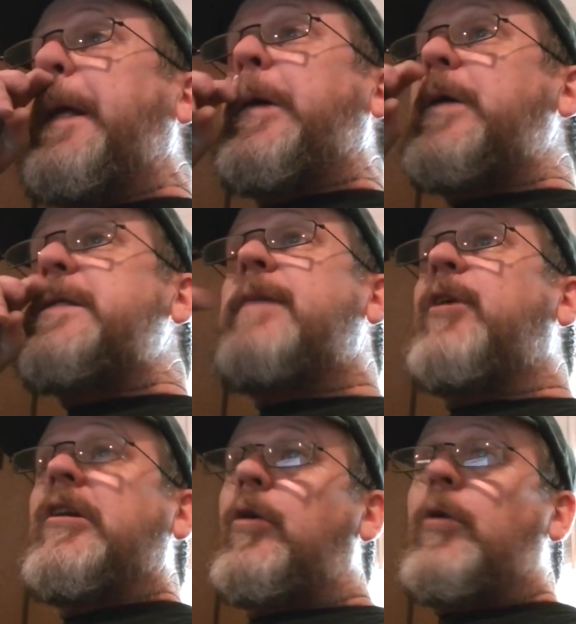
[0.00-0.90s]
and of course I'm
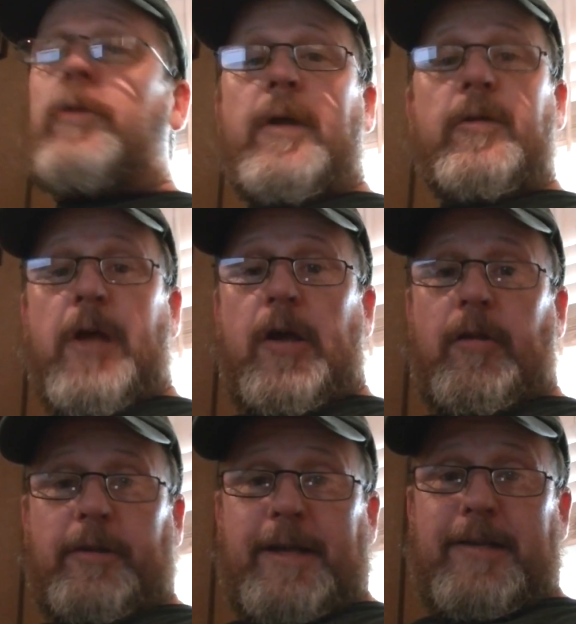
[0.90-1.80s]
on hold. I don't know how
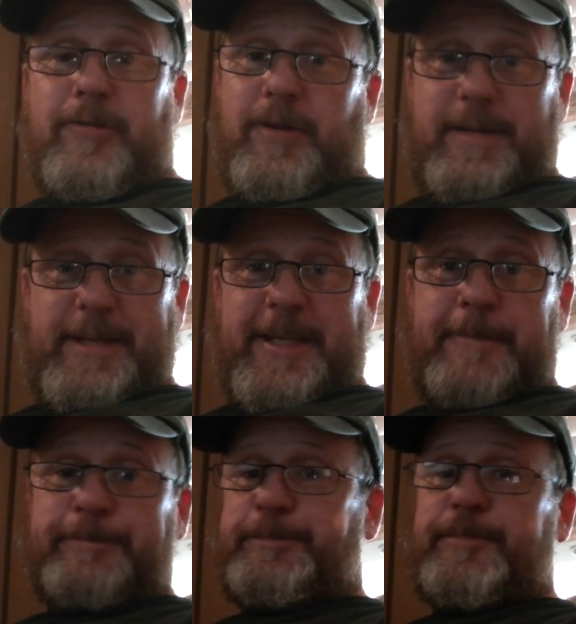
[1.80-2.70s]
long that's going to be.
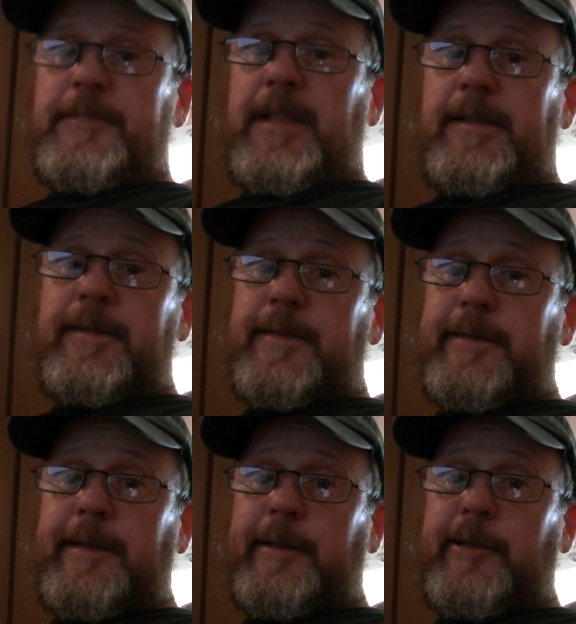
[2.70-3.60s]

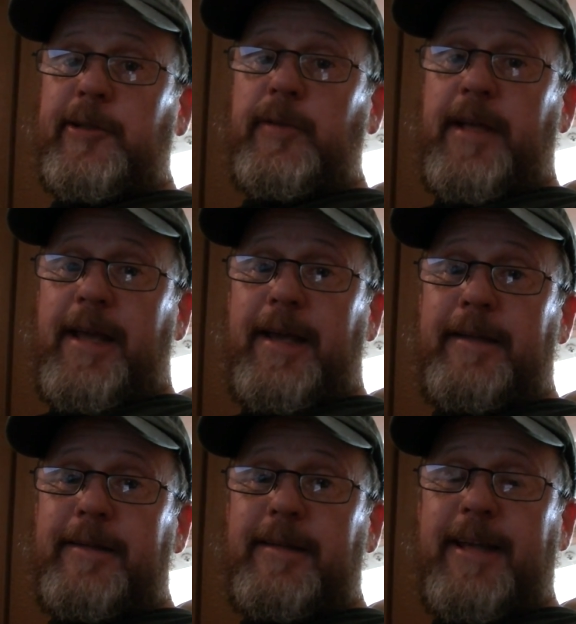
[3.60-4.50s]
So,
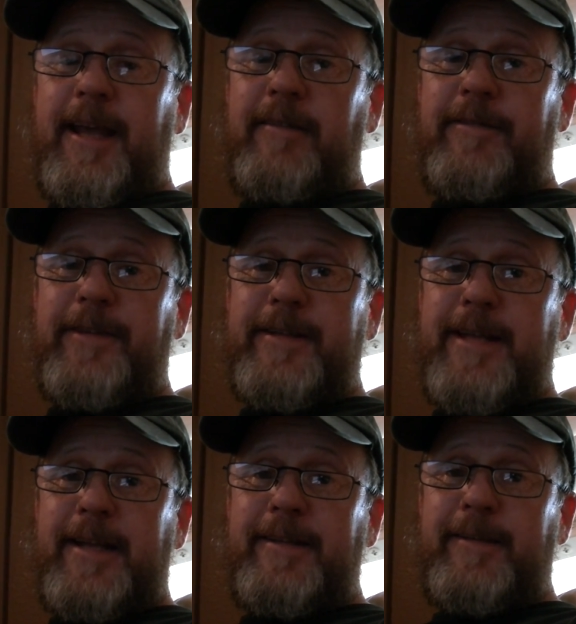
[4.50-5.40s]
and can't fix
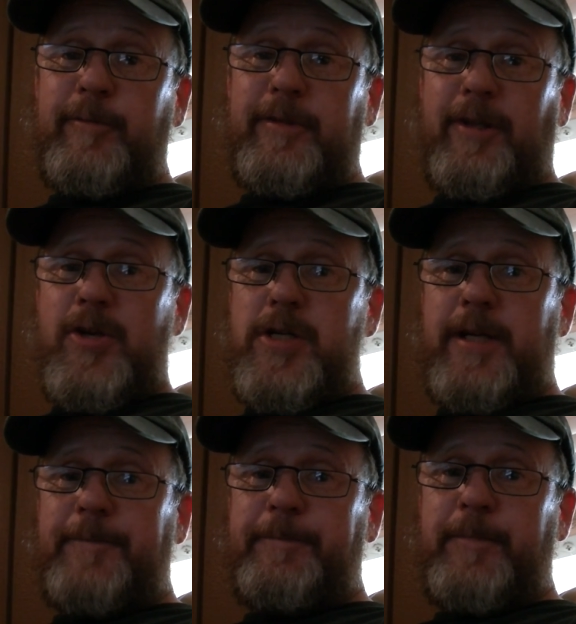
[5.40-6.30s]
anything with the
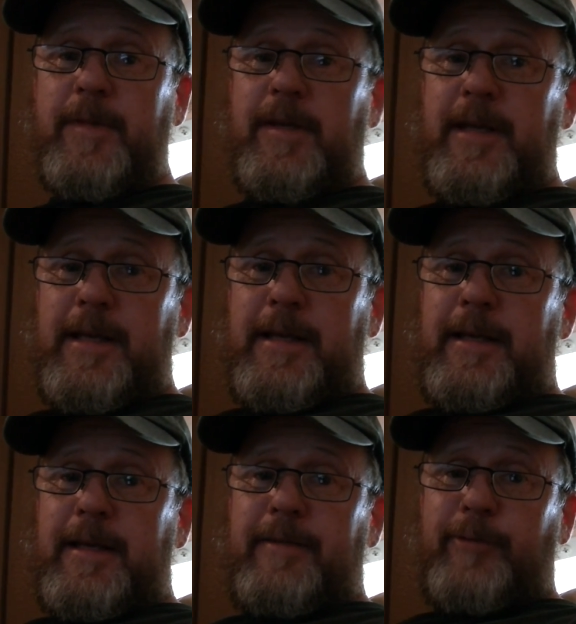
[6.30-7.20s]
lawn
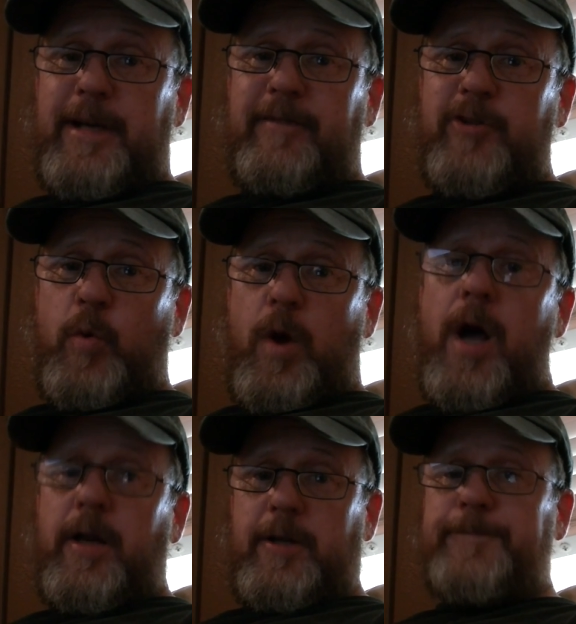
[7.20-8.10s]
if we have no
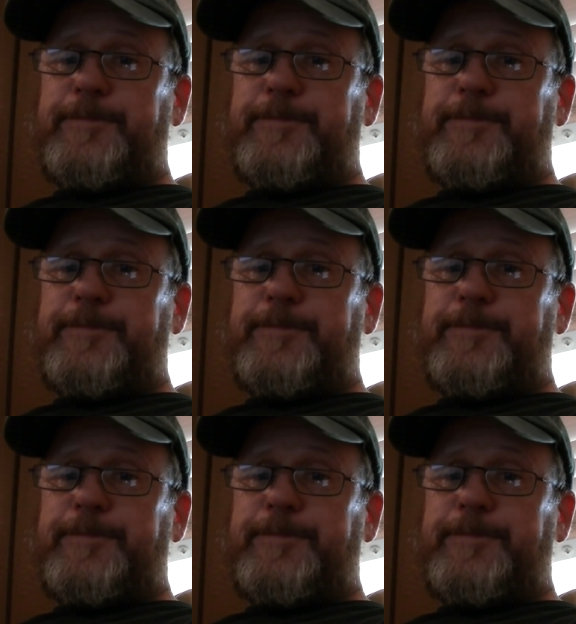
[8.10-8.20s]
water.